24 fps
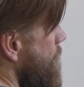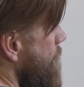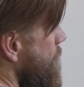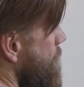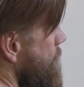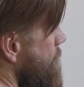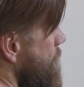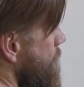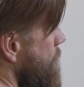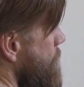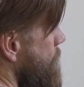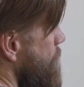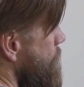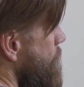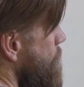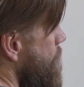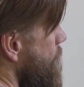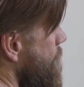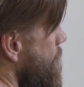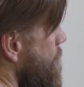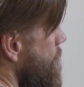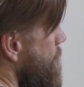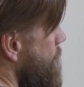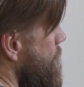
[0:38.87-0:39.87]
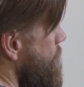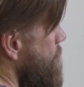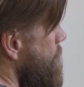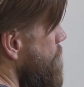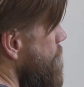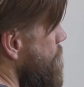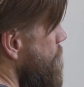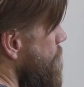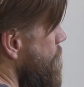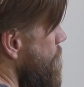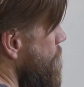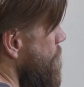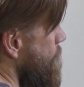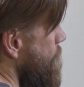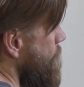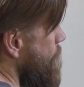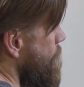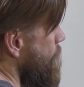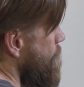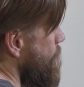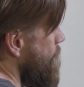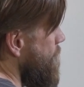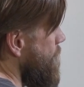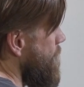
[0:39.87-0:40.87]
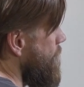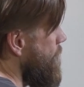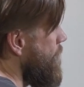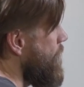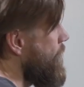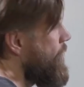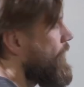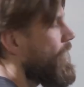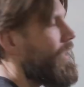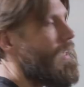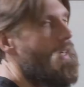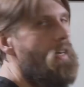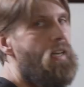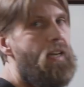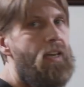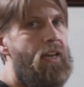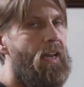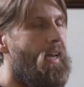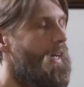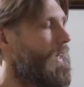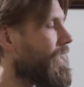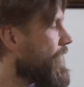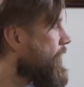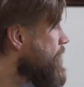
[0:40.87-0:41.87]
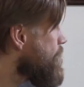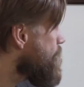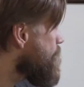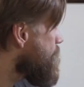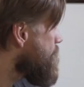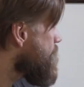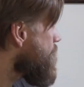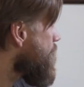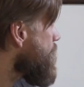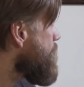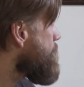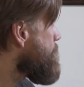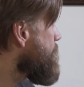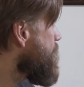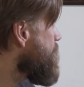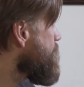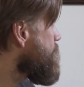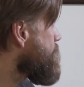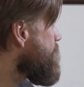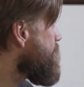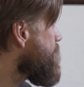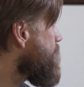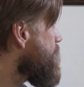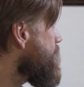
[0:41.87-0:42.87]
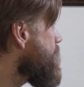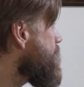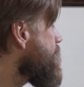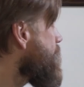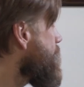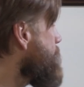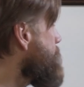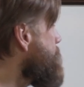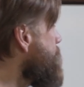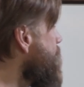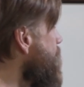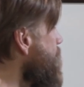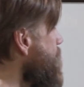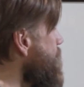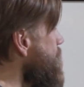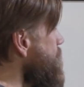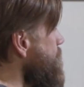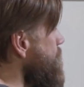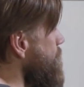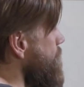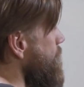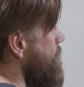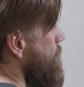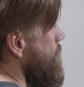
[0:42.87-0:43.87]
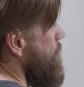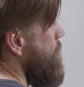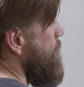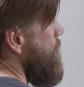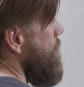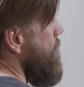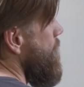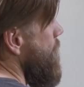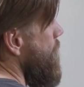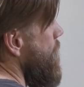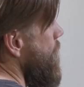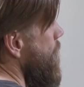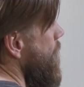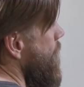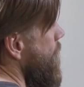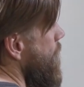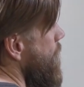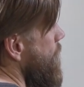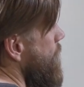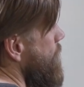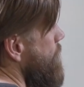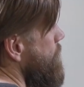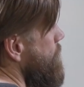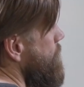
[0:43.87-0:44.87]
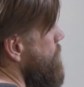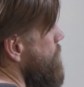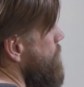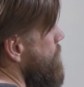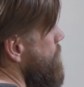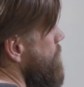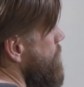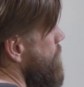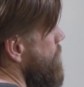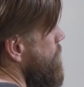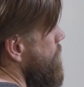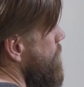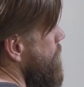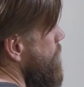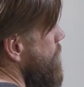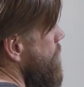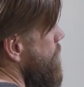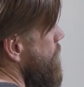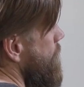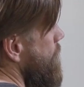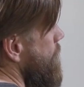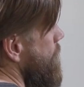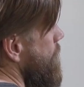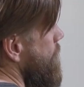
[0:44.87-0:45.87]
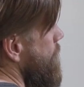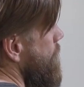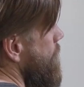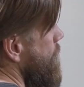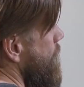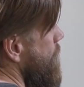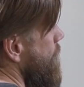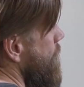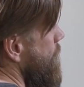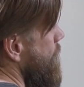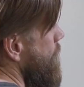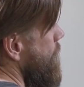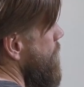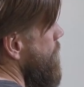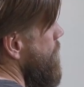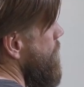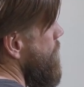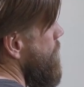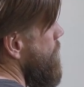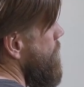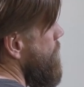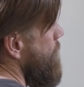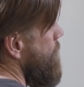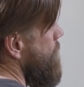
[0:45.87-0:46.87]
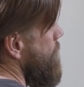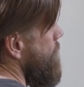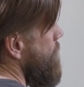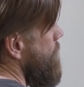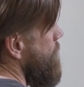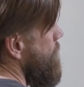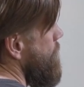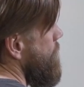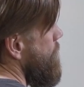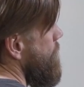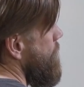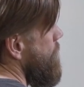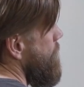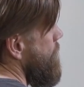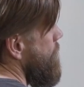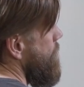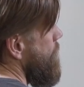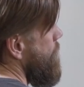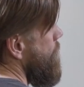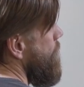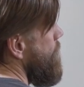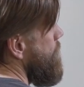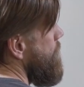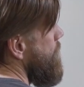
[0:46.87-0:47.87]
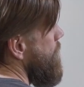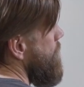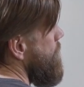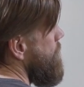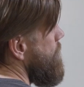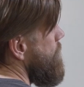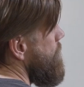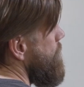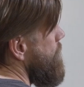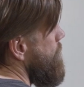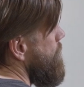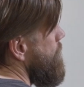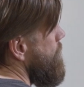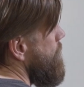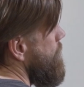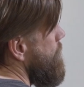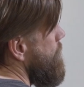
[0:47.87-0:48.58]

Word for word: Uh, segment one, two, three. And each segment within the campaign can have uh, contacts.